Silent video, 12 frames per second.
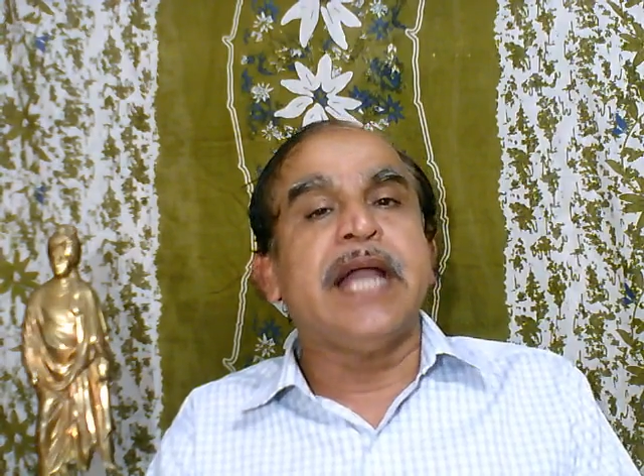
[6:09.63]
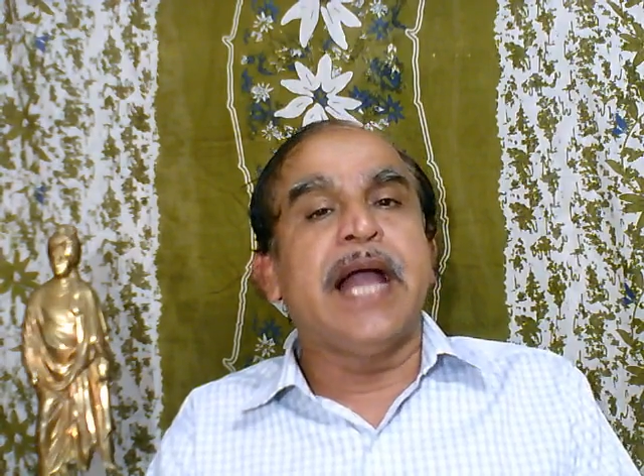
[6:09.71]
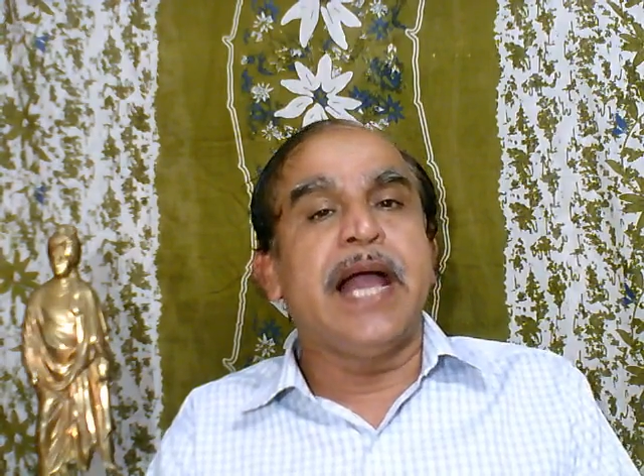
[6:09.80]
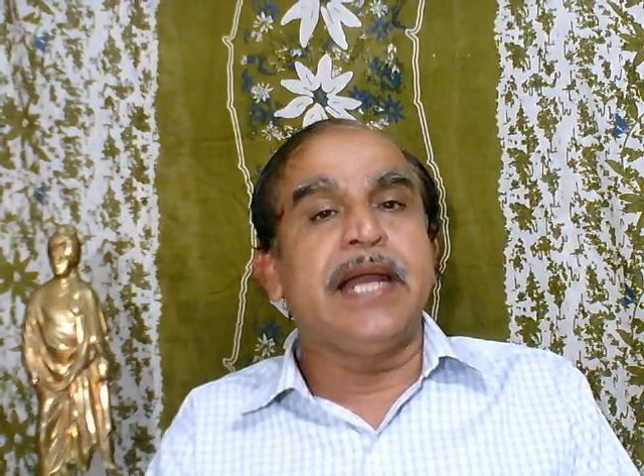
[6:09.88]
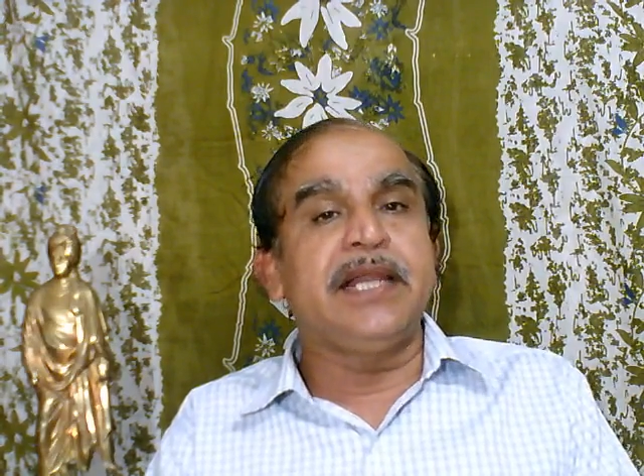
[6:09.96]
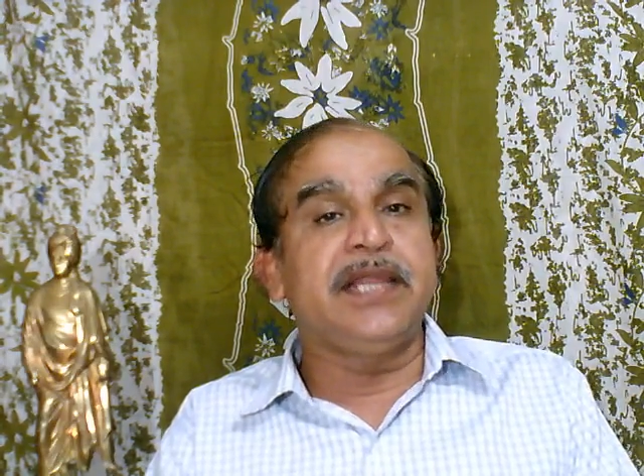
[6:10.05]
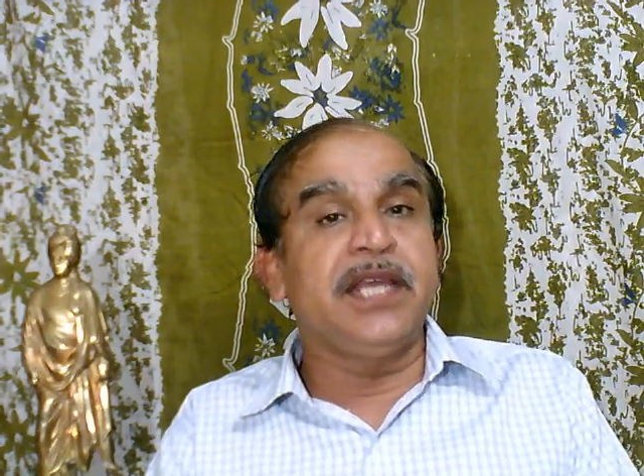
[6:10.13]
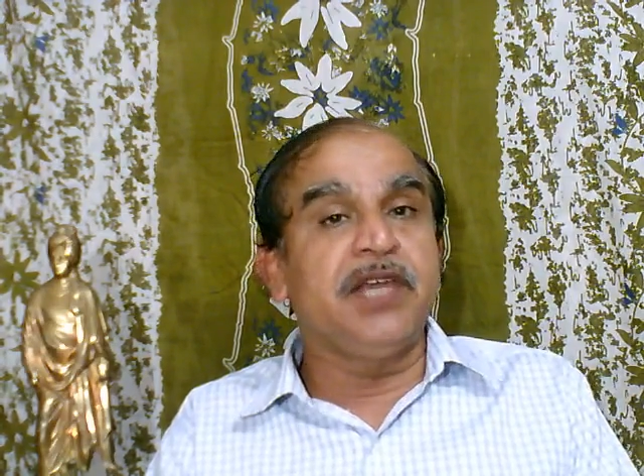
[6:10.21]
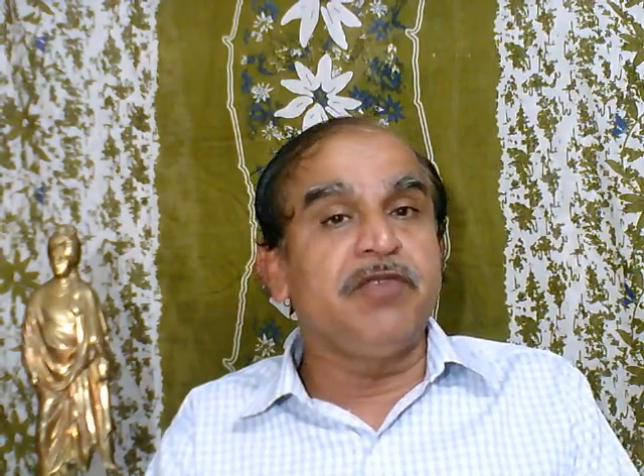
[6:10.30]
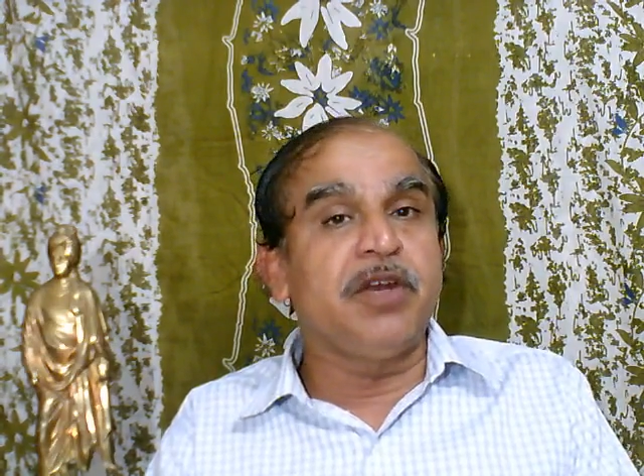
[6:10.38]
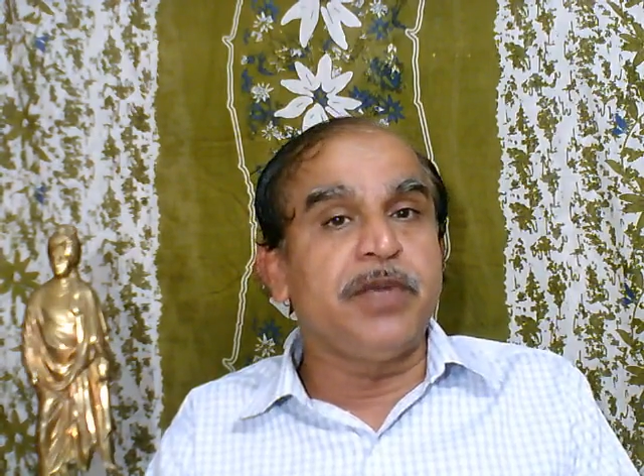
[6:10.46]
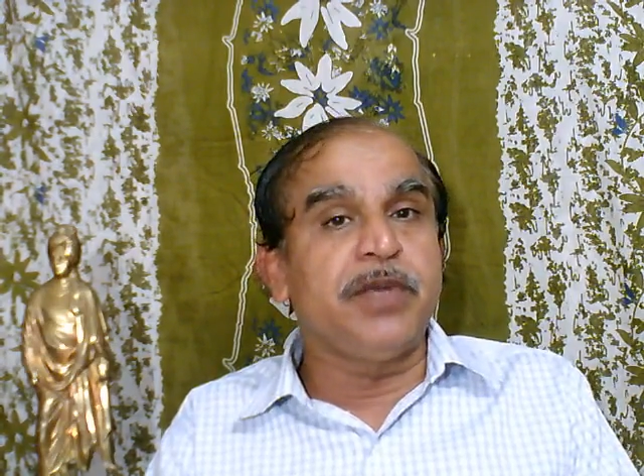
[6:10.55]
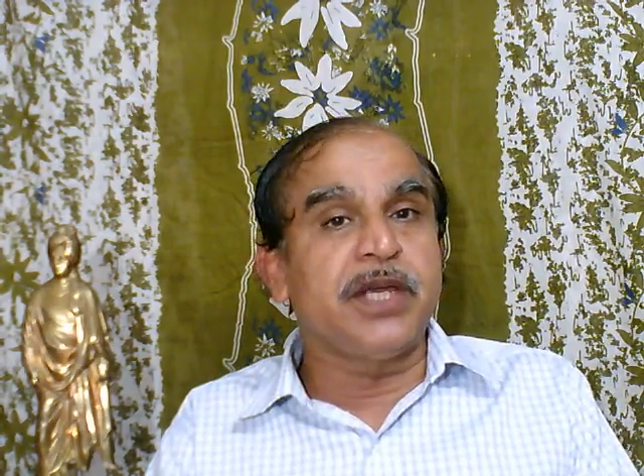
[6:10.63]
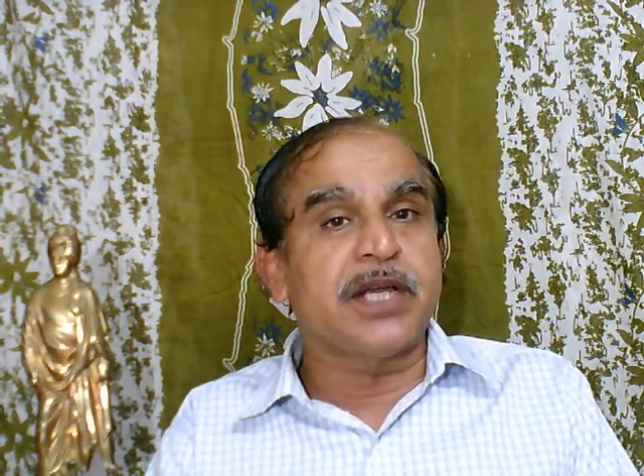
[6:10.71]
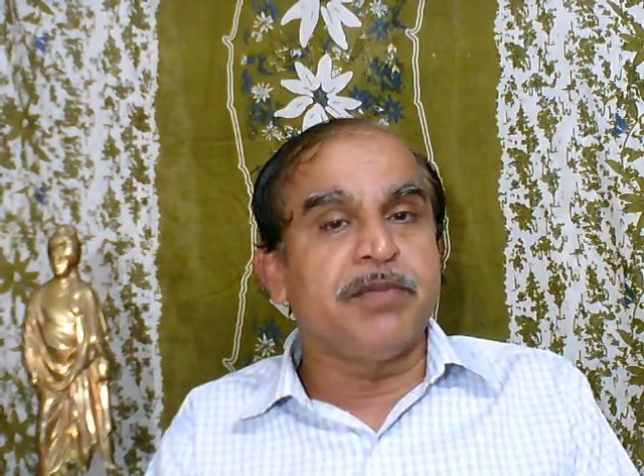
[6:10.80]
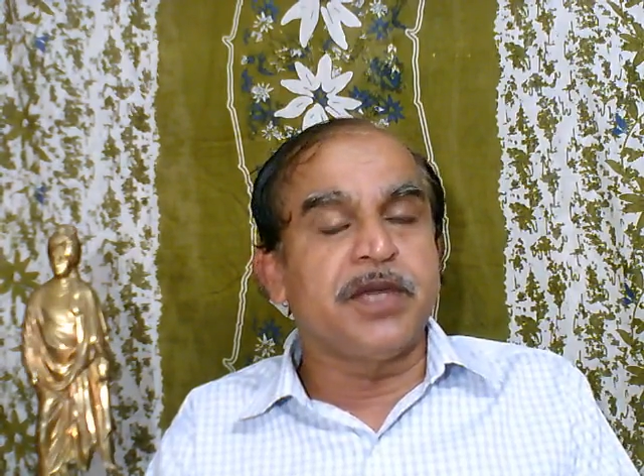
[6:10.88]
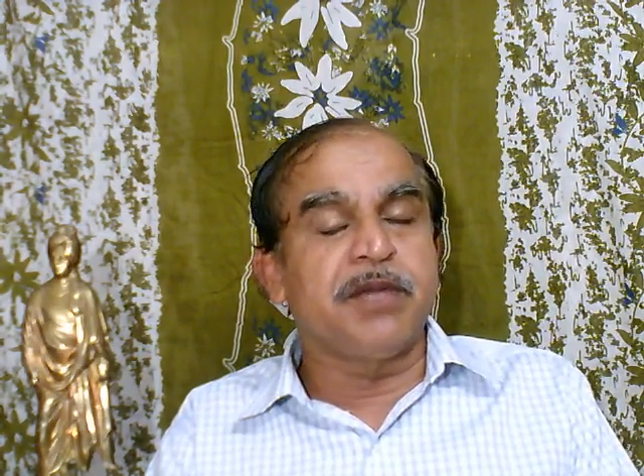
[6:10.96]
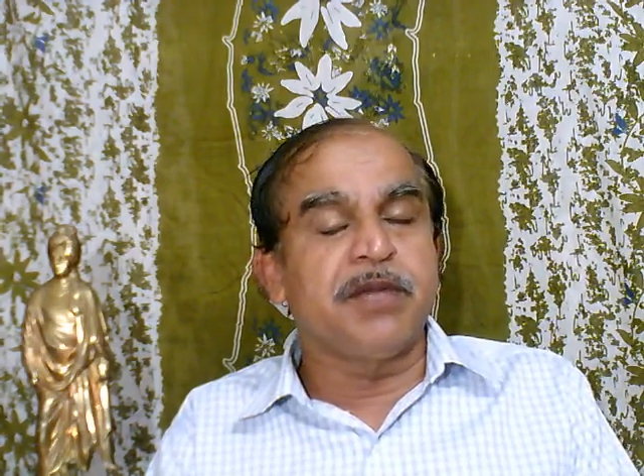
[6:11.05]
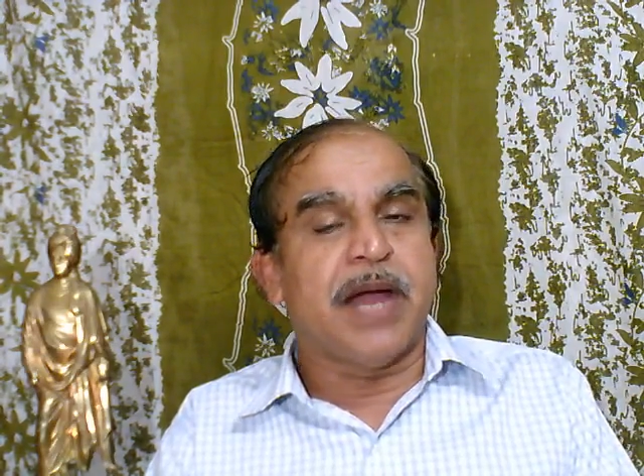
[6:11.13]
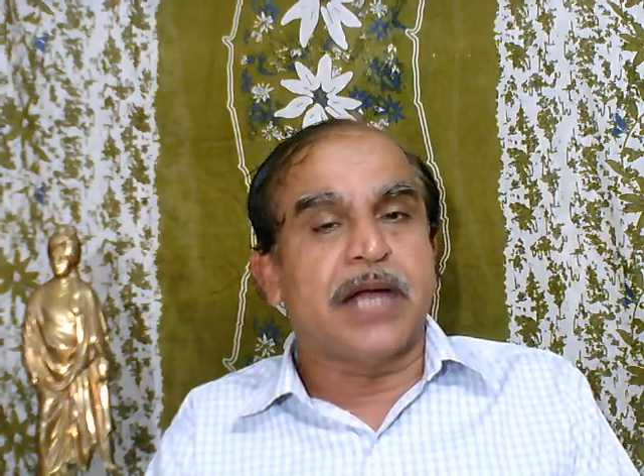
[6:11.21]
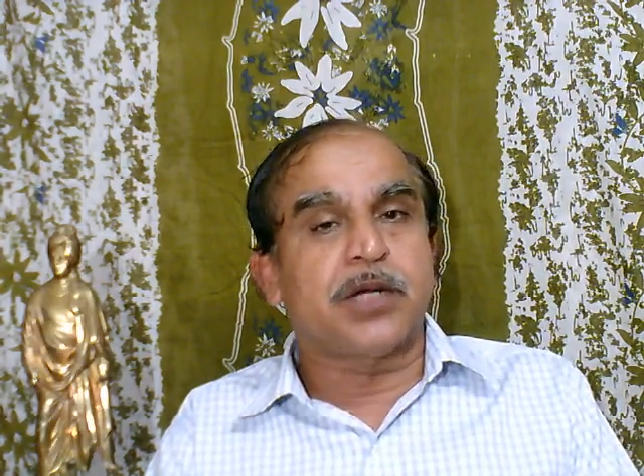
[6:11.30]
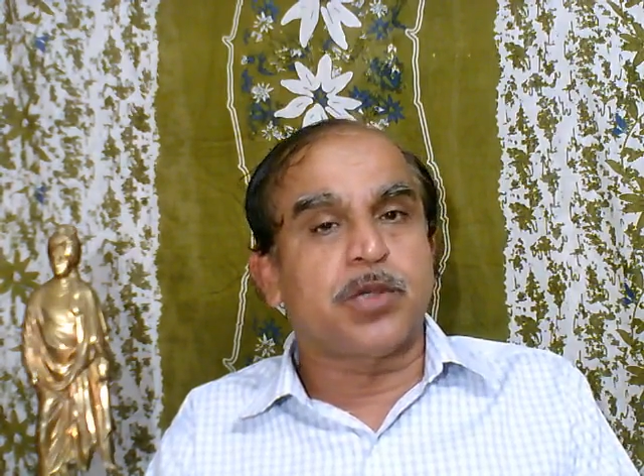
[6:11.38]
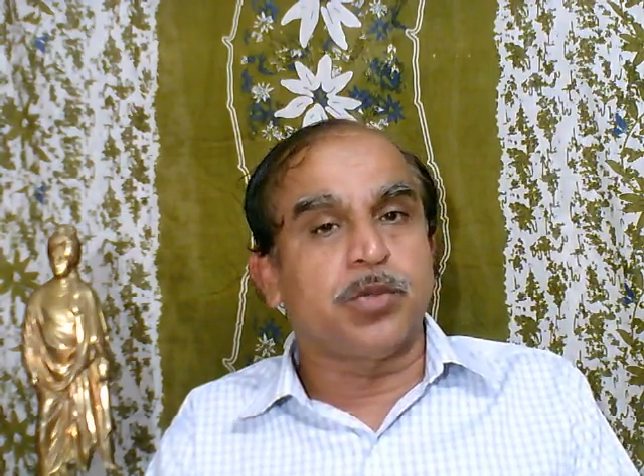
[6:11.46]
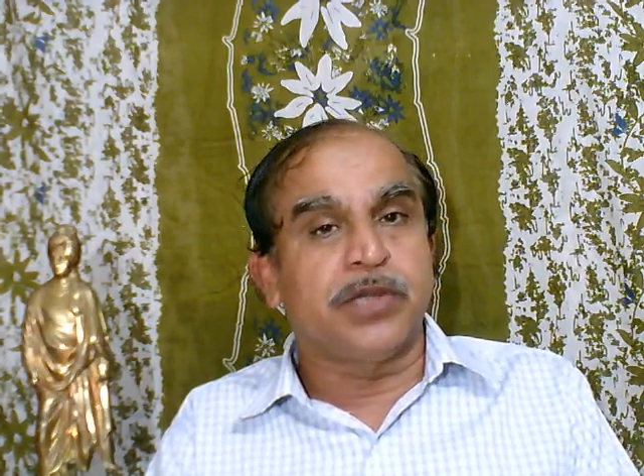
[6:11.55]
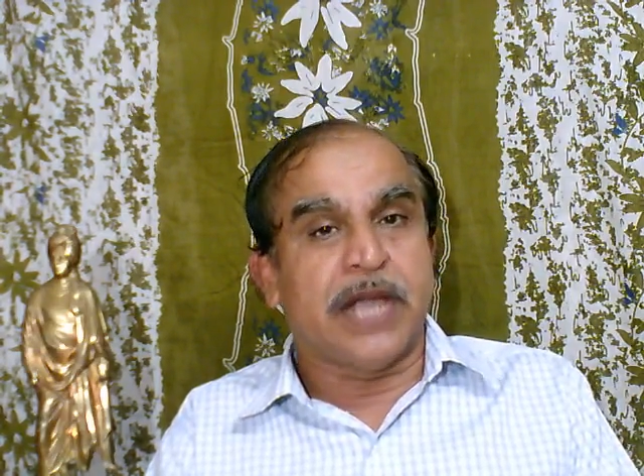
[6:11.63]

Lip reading: and they will be coming back to